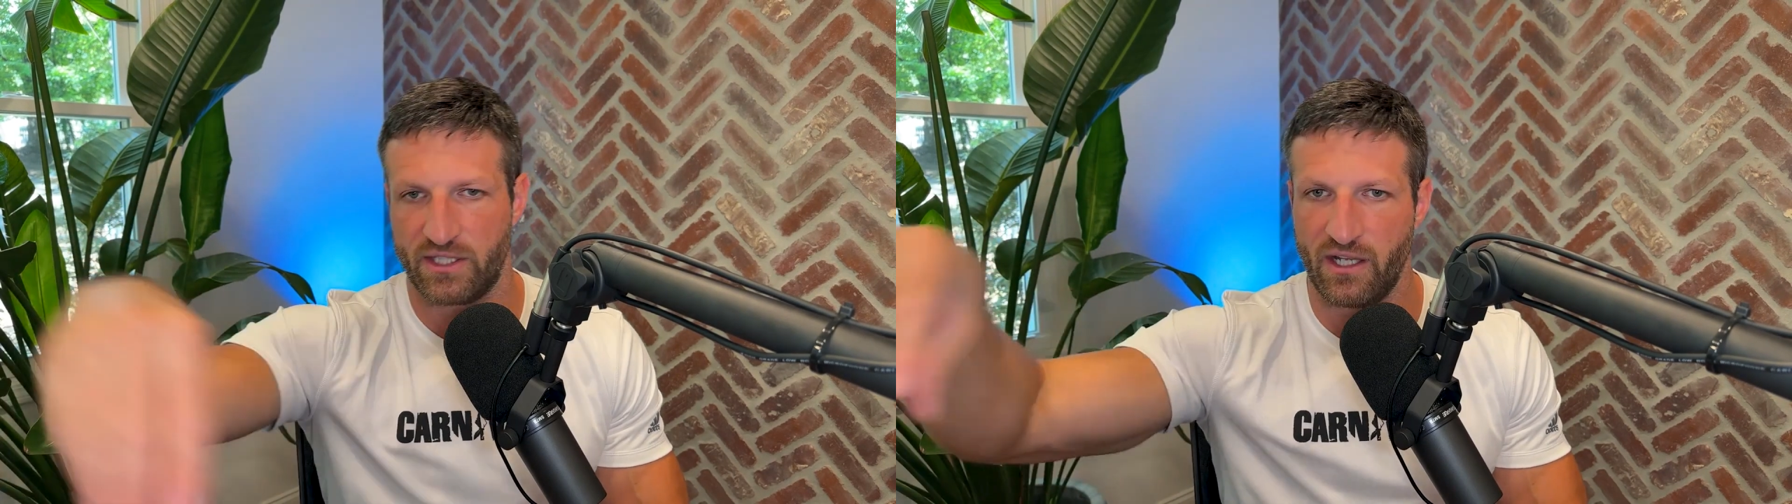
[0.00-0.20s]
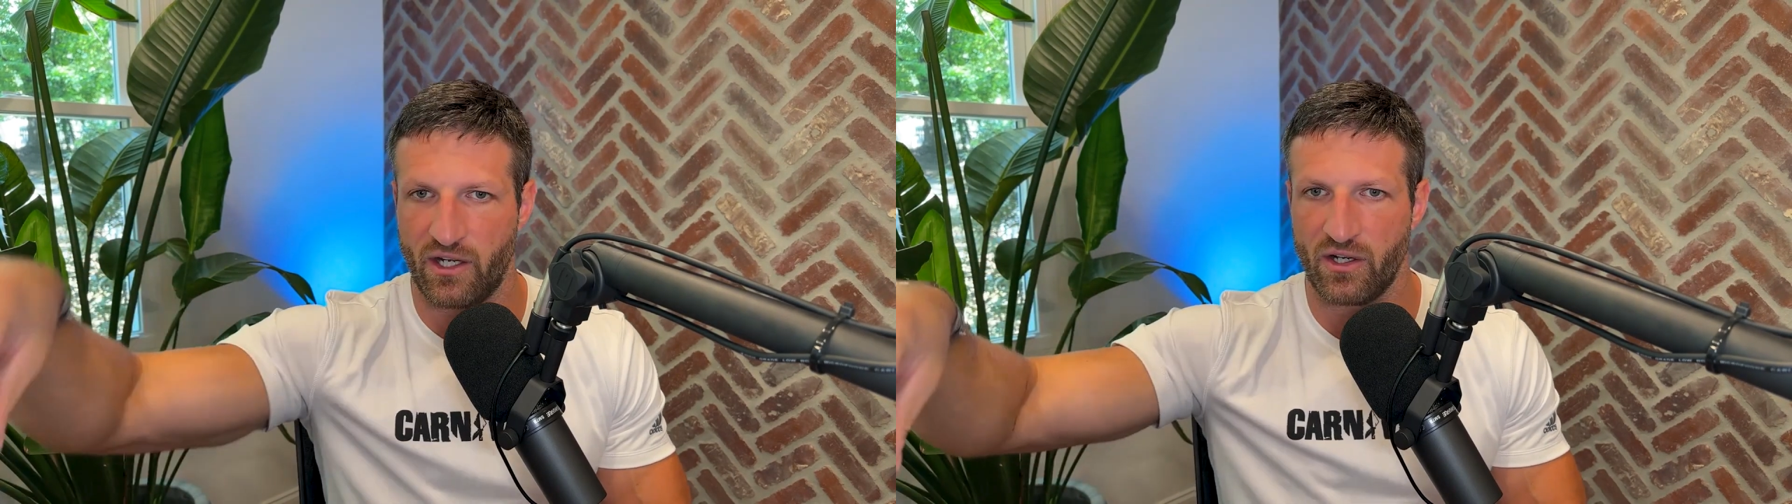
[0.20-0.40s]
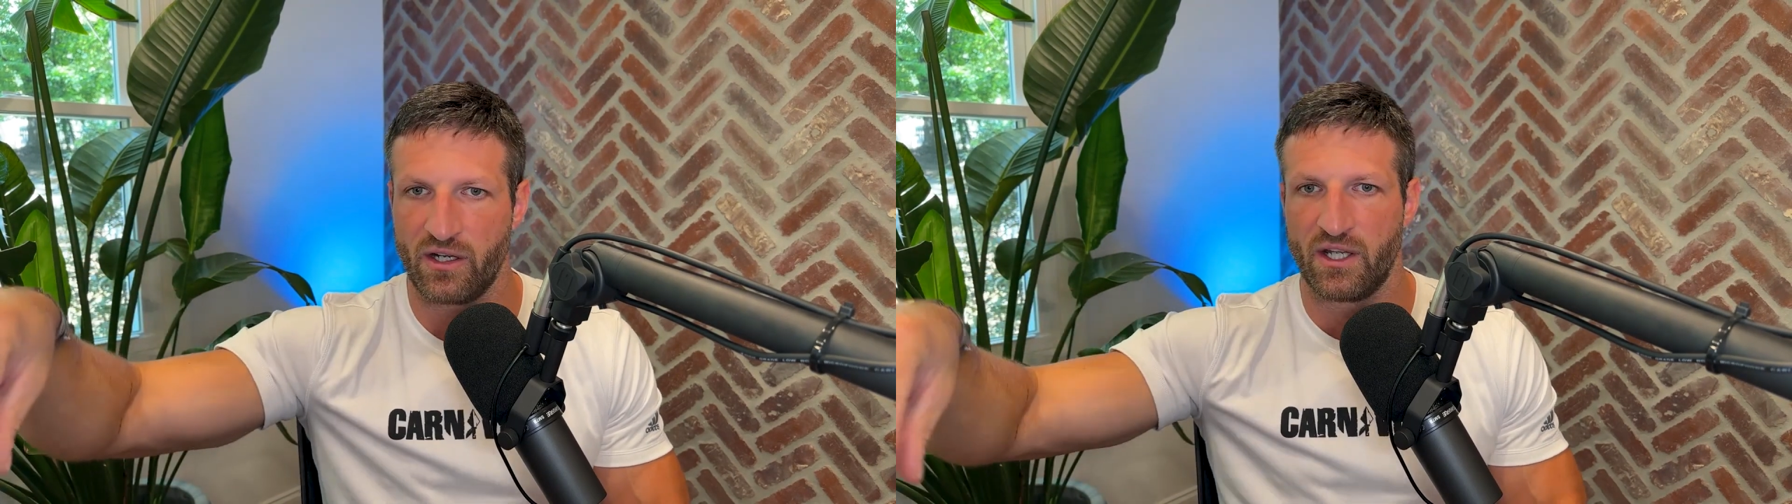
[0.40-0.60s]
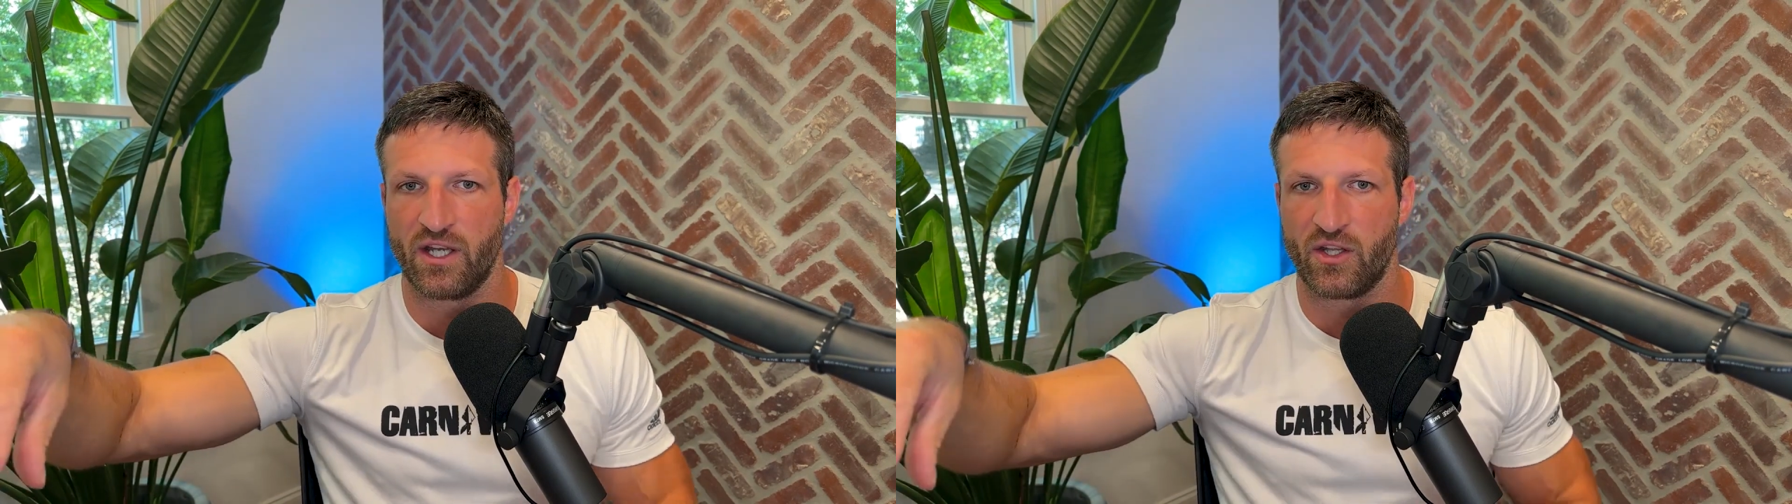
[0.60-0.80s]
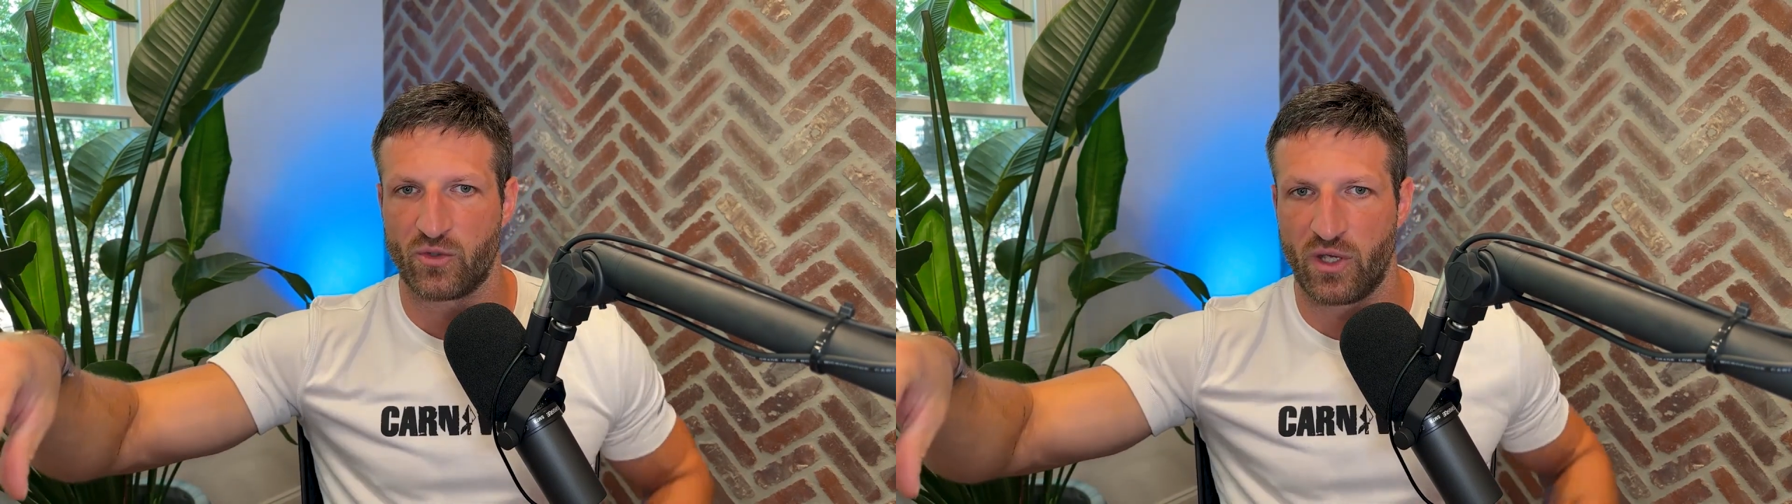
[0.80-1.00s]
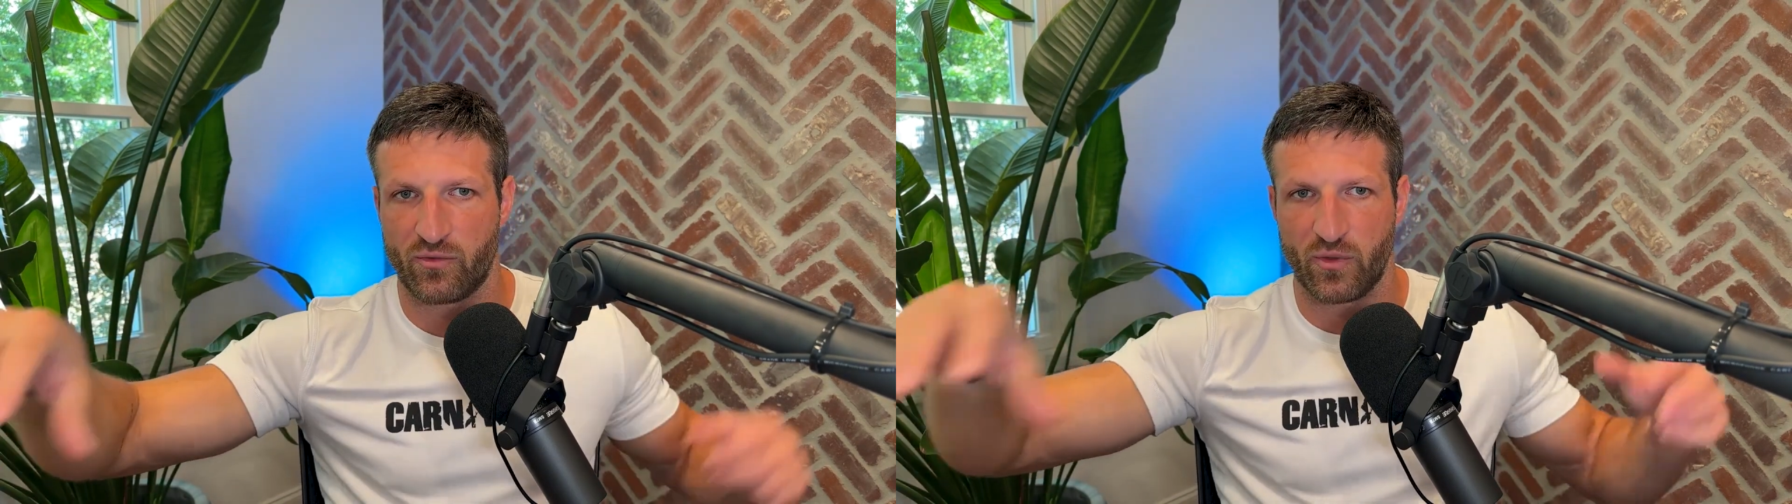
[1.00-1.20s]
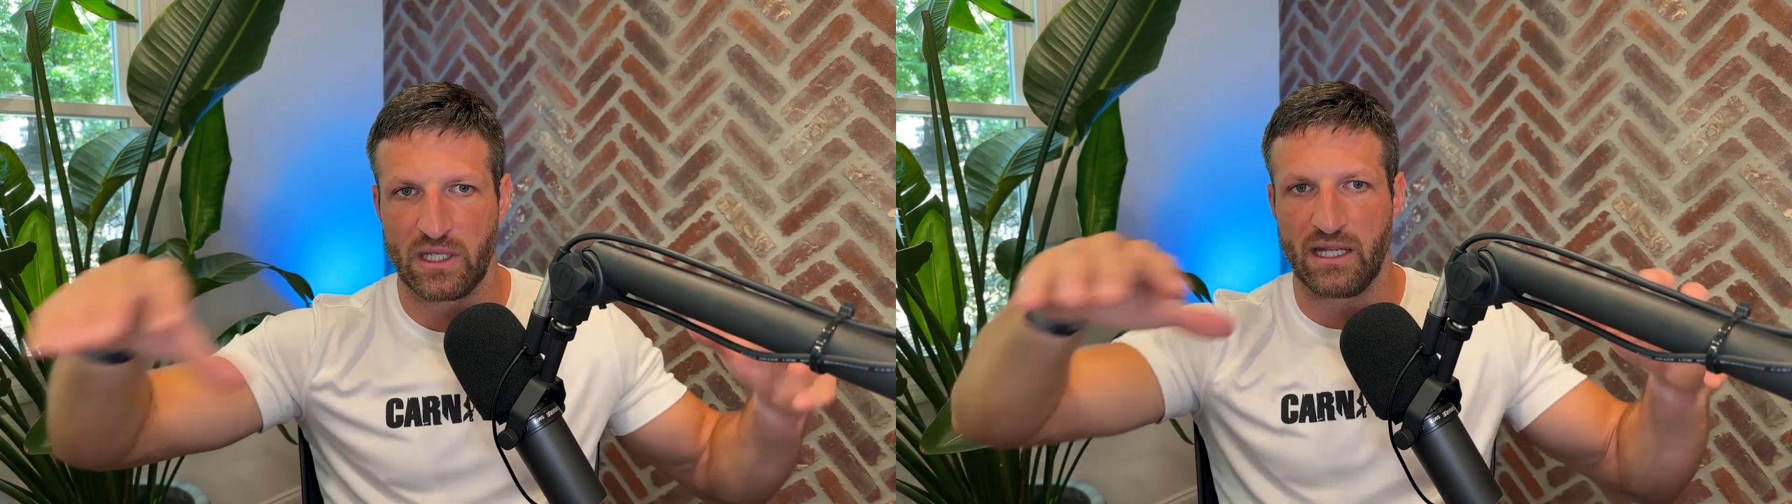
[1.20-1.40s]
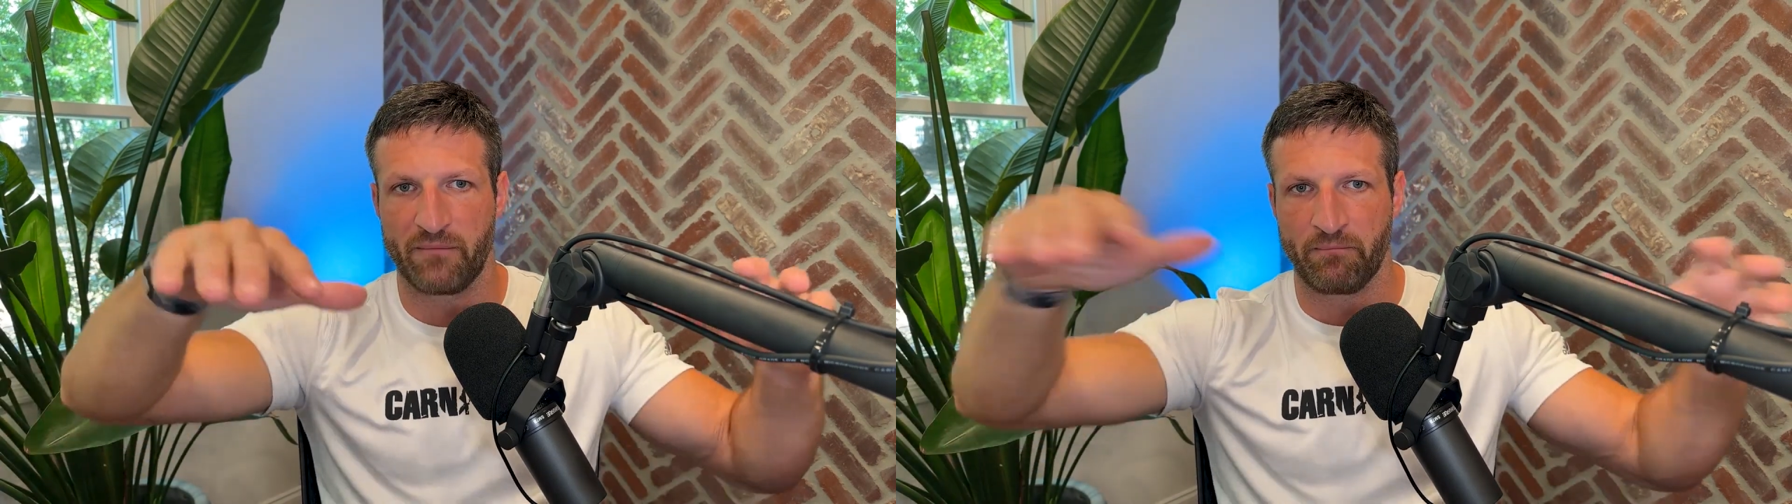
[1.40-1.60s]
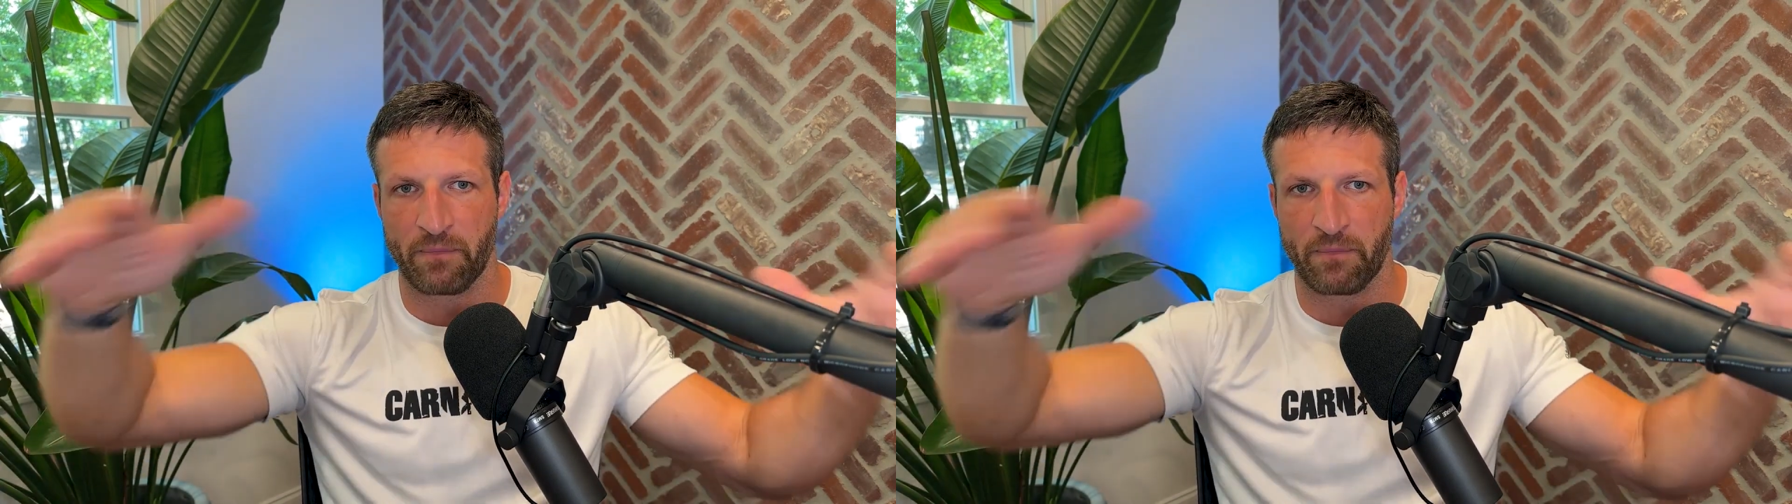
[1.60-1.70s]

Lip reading: it there to have really,